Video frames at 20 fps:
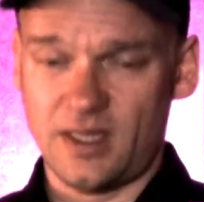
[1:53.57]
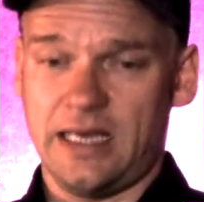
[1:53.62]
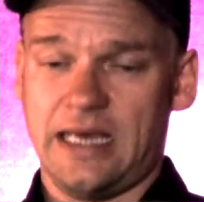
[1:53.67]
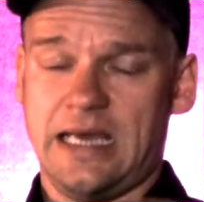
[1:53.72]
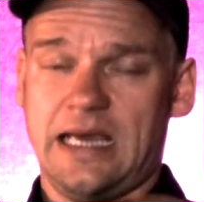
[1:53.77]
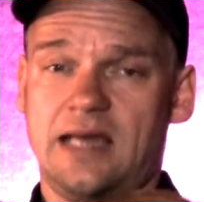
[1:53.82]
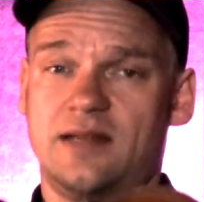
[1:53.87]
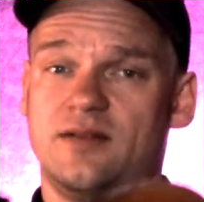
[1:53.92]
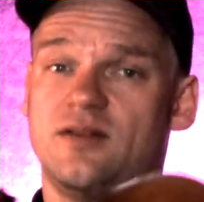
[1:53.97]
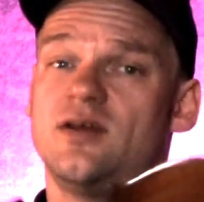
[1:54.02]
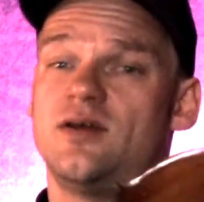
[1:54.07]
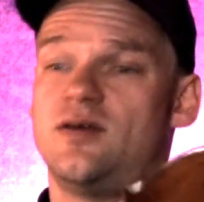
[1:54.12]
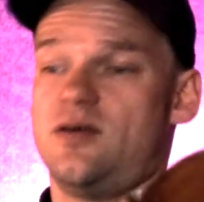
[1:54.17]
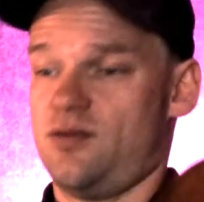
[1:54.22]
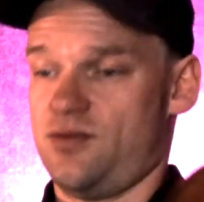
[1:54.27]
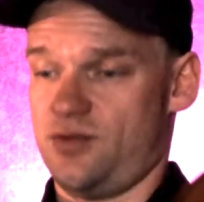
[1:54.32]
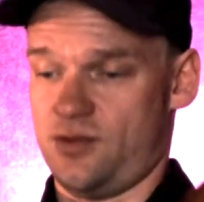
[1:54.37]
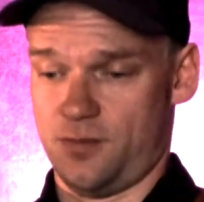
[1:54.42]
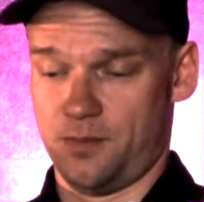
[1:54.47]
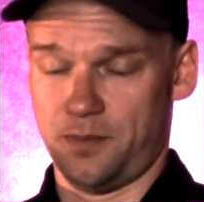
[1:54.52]
And
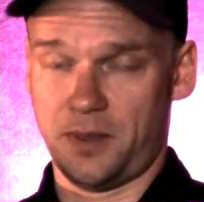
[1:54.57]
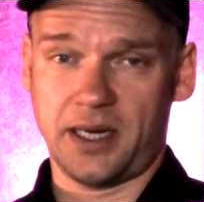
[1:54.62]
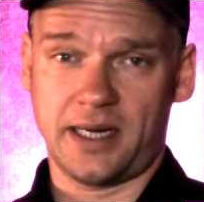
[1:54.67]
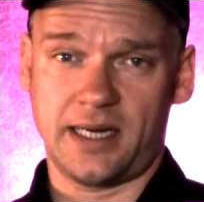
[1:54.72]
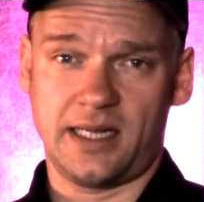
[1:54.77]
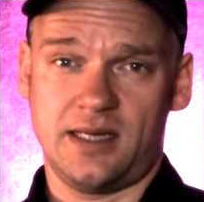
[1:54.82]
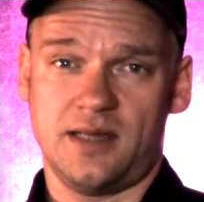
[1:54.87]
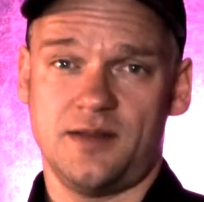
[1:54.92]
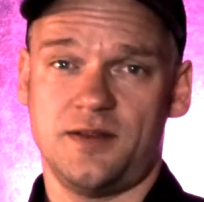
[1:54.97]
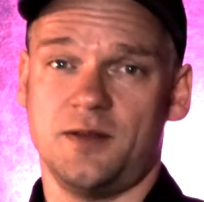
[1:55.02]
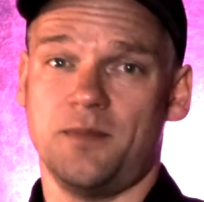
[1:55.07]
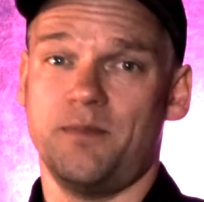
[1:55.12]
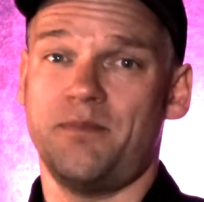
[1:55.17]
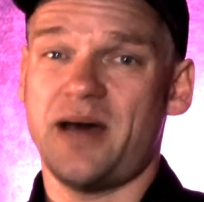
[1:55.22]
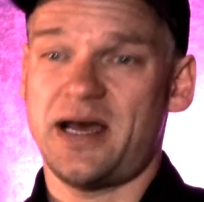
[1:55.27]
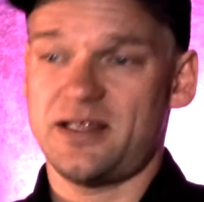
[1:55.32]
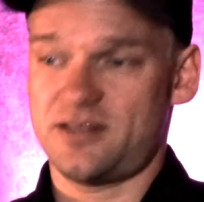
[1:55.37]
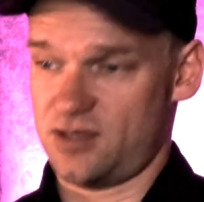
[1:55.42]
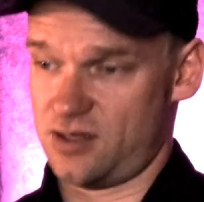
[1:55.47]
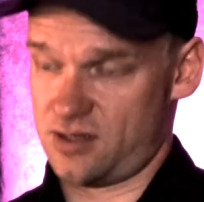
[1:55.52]
the body, the
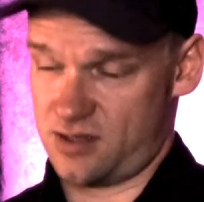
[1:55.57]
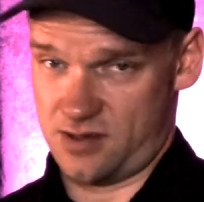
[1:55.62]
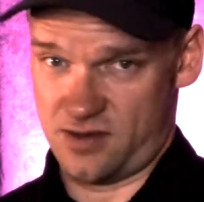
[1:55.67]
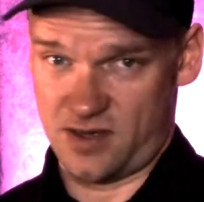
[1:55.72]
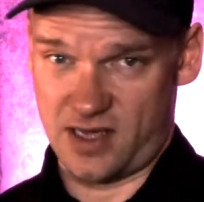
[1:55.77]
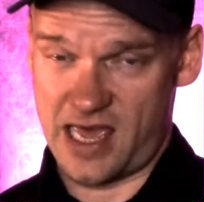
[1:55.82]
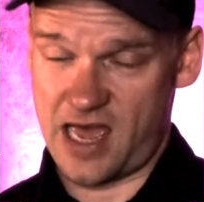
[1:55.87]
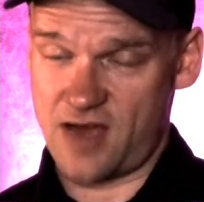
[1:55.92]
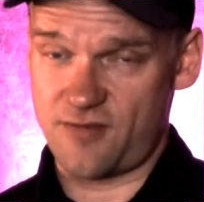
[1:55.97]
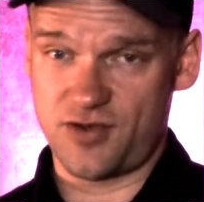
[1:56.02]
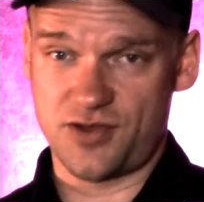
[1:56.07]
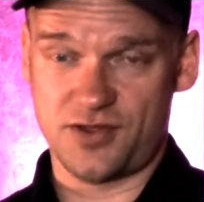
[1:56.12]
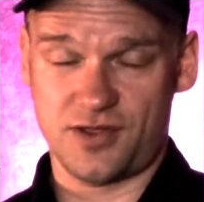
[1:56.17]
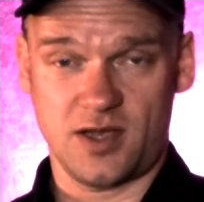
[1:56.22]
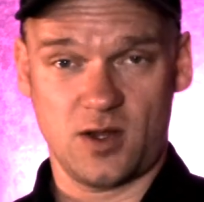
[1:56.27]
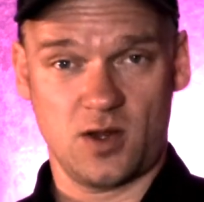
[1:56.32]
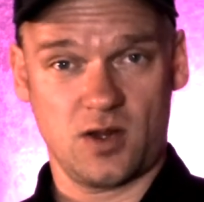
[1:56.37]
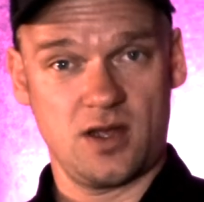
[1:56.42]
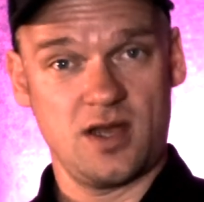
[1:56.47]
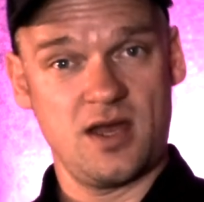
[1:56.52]
better
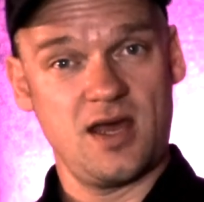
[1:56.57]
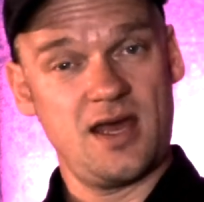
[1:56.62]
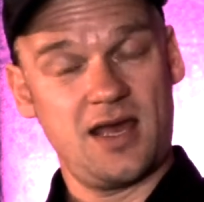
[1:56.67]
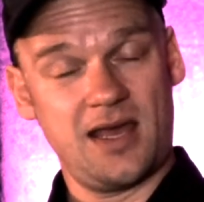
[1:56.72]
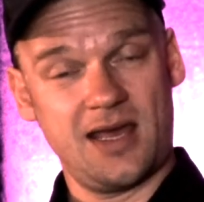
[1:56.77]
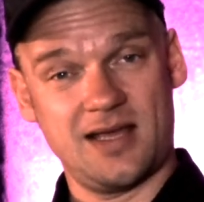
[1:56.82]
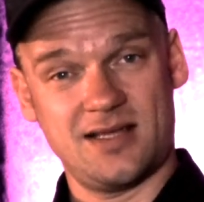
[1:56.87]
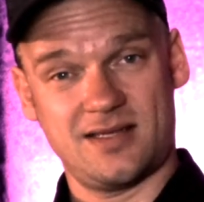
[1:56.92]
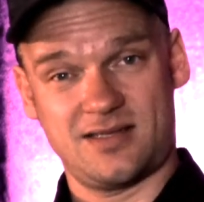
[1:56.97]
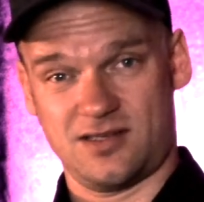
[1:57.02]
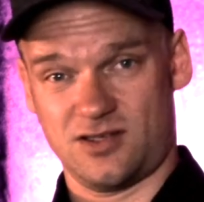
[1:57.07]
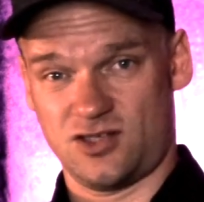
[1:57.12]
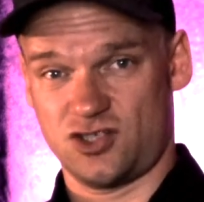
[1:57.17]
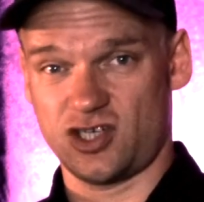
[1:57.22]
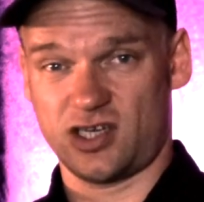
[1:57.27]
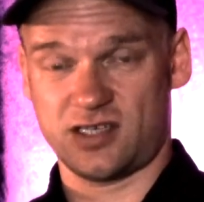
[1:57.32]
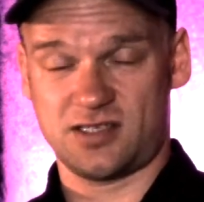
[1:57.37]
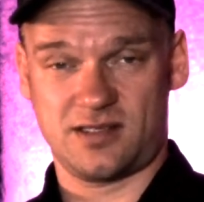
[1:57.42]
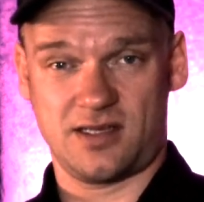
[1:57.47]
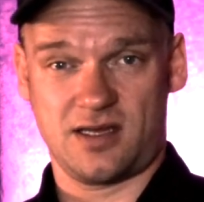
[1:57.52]
everything is
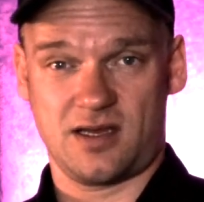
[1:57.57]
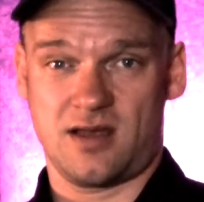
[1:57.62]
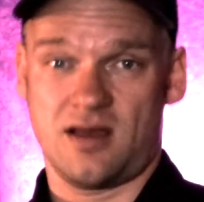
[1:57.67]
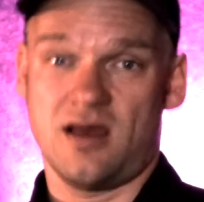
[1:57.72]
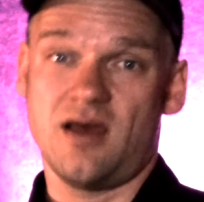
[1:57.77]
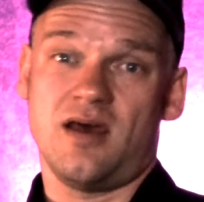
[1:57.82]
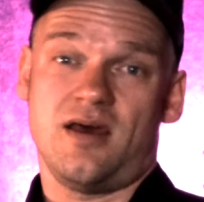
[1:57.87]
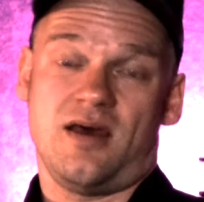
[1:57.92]
adjusting